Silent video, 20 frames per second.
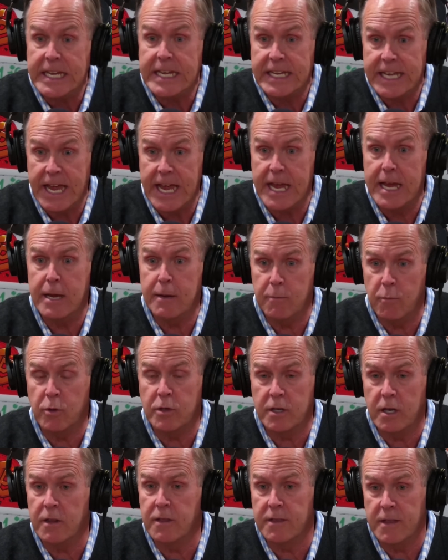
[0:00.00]
came
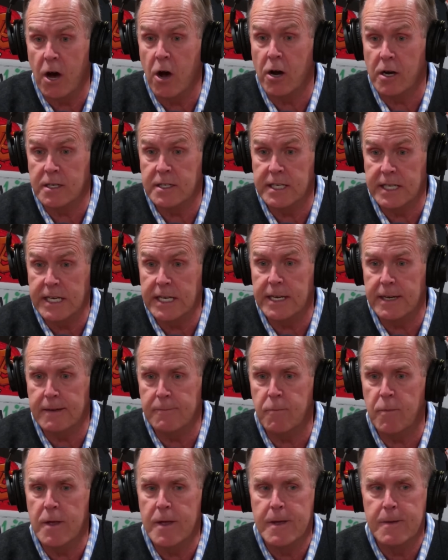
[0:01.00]
to our
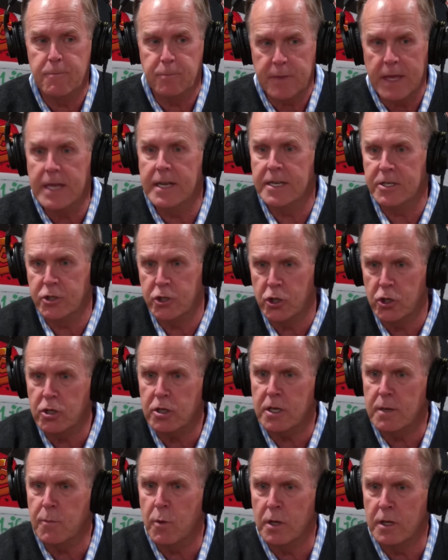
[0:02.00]
team, and it took
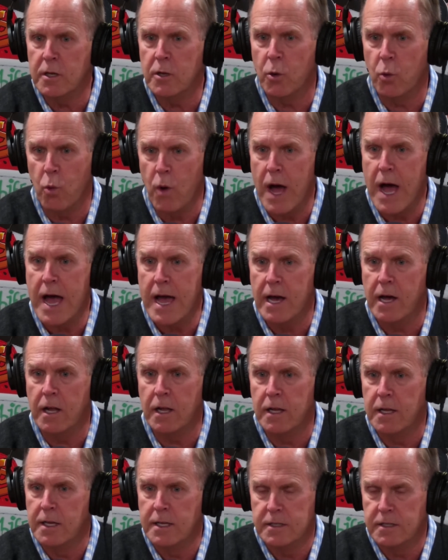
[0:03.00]
him a little
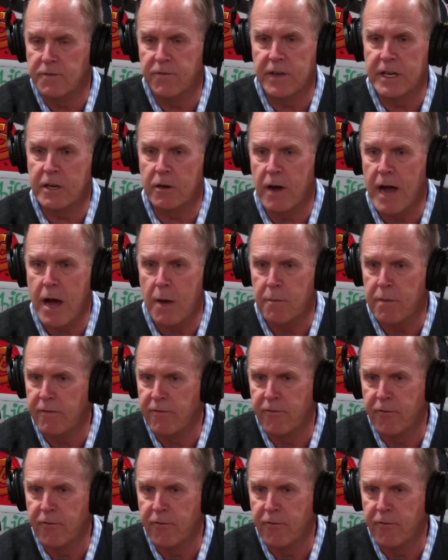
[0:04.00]
while to figure out.